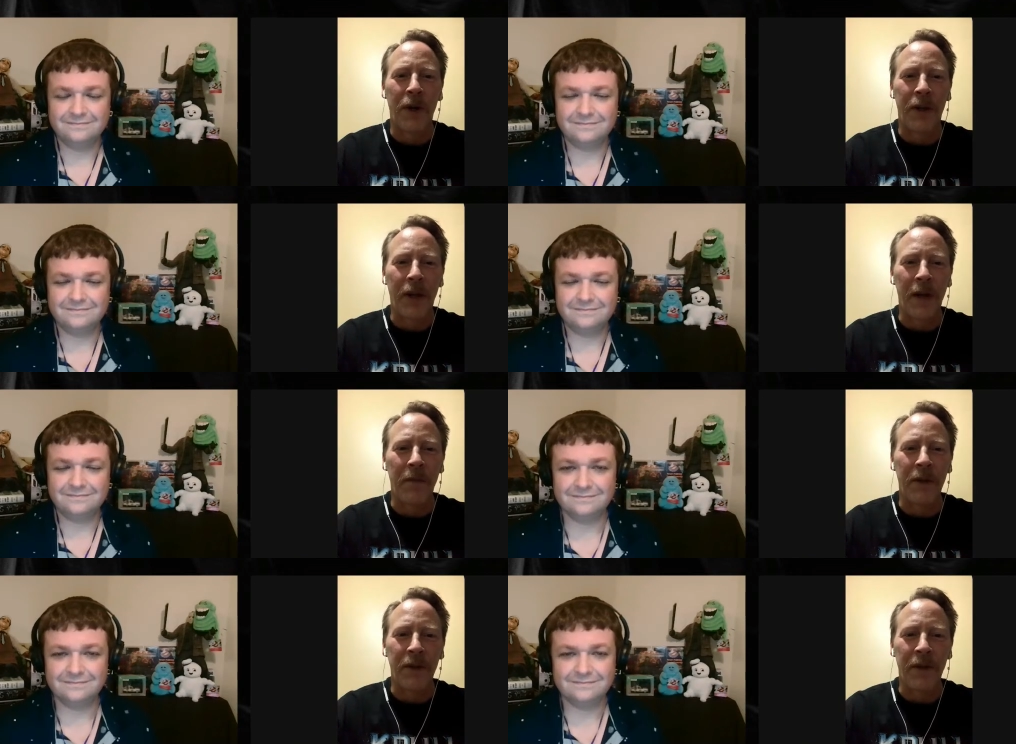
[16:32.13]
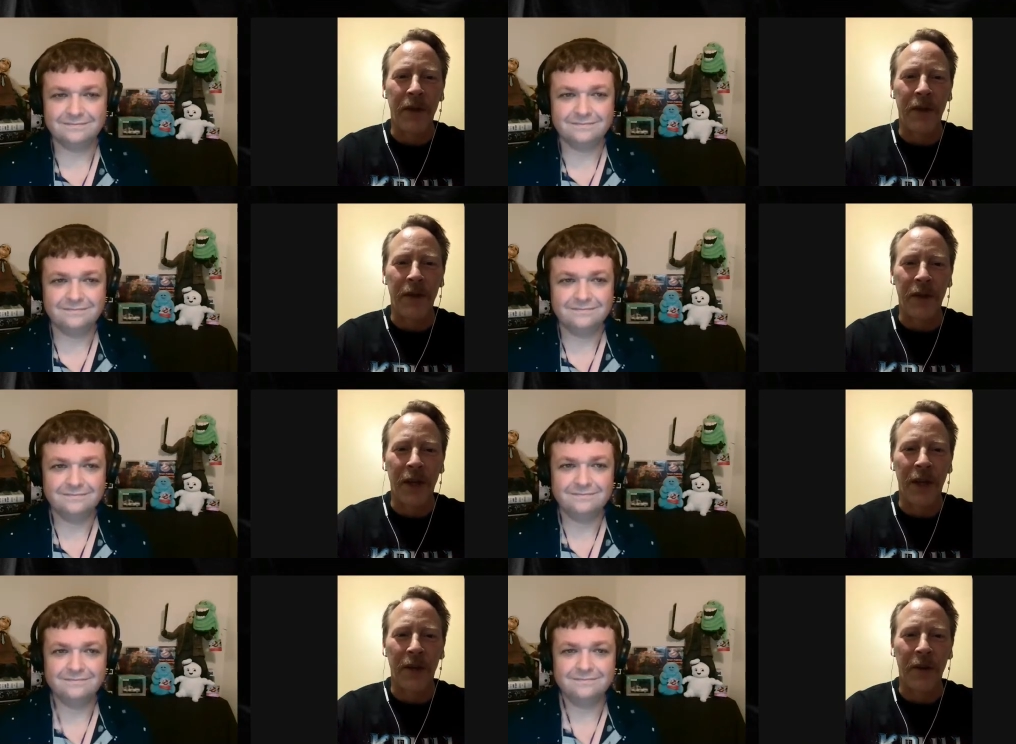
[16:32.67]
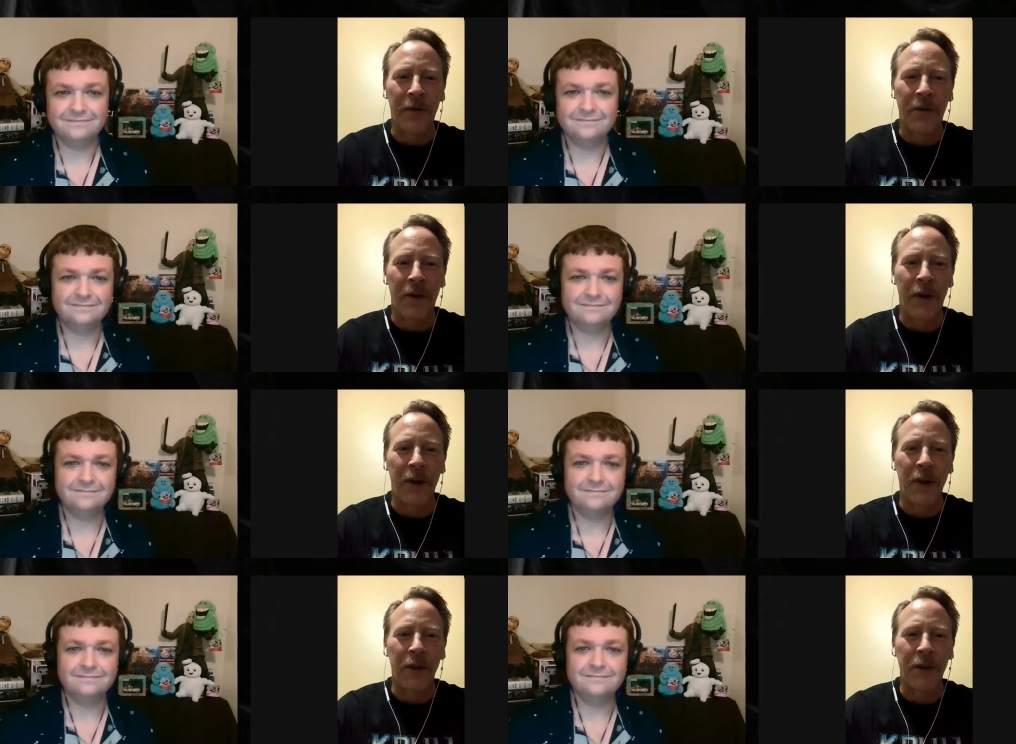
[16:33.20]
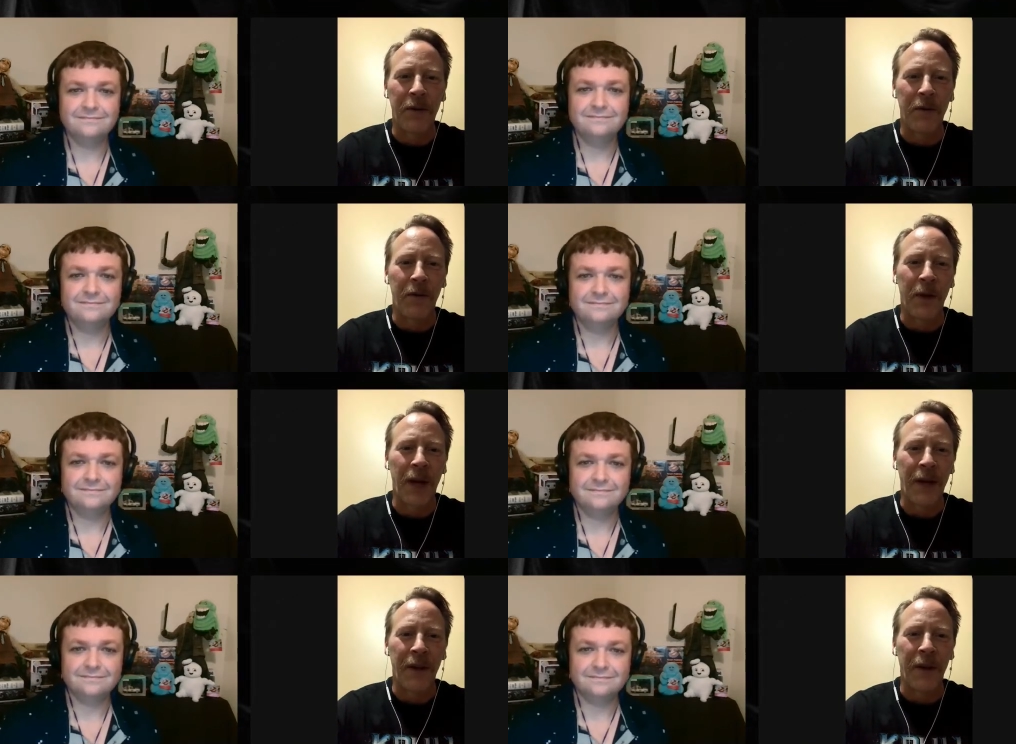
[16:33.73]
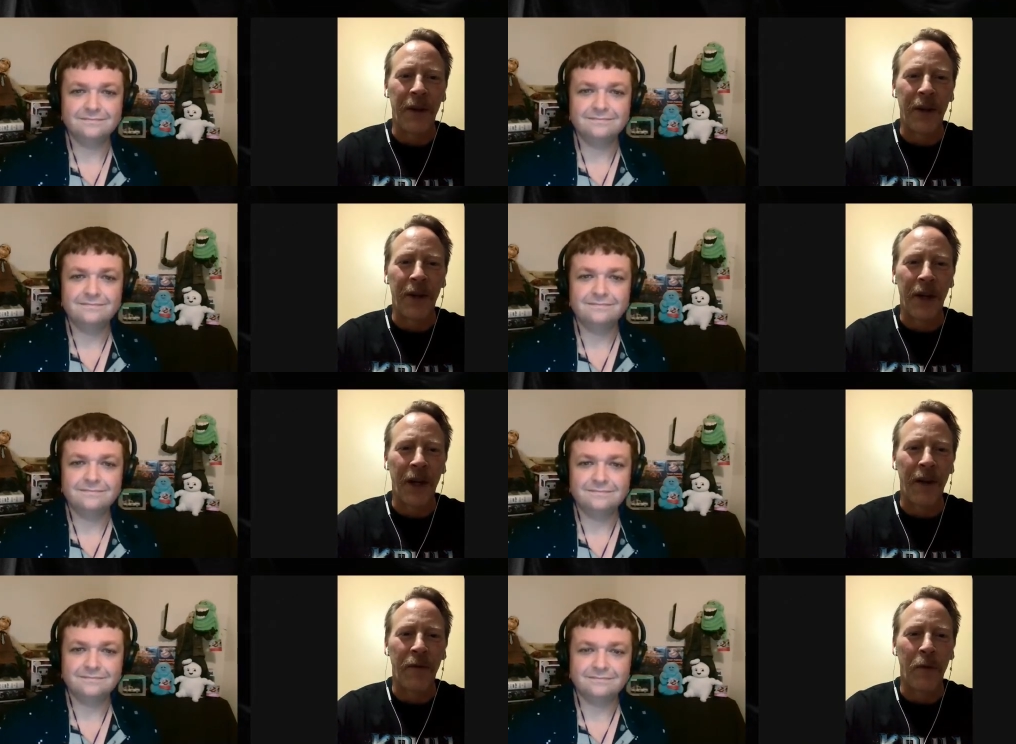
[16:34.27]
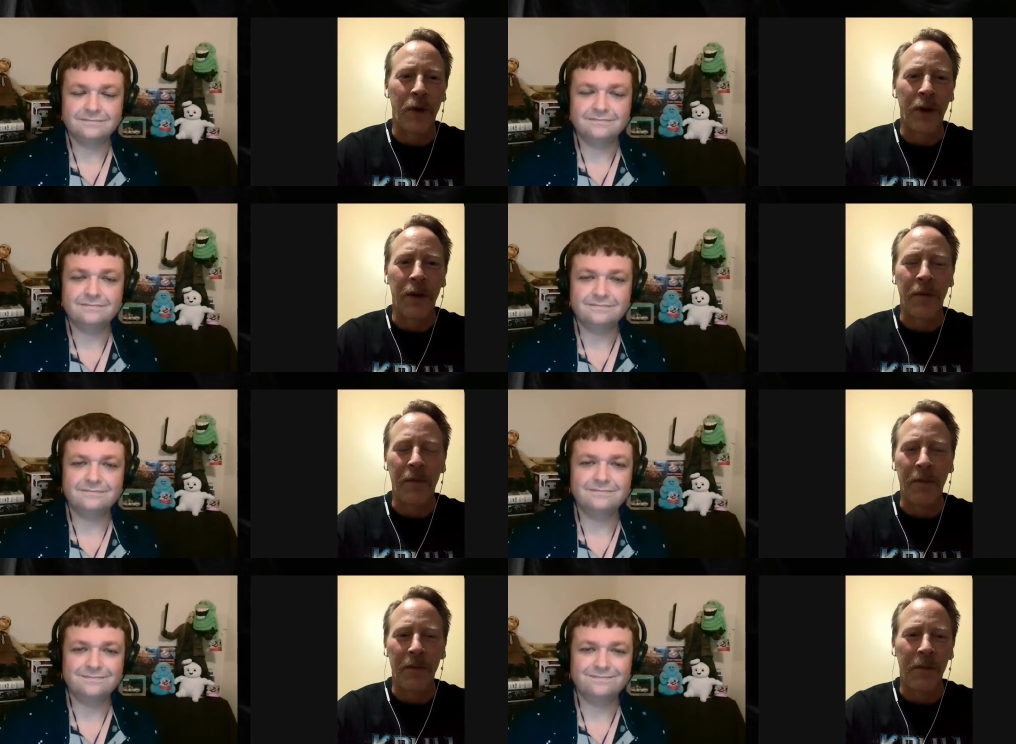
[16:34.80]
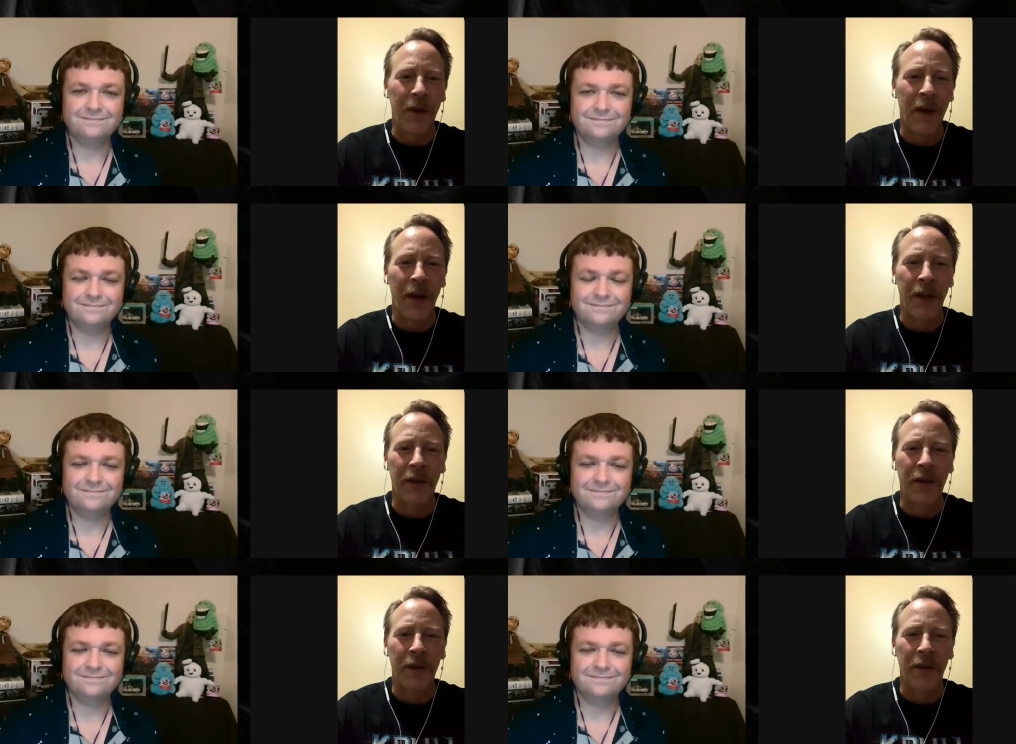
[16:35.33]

Speaker 1: of them is going to take the falls rather than have one of the uh,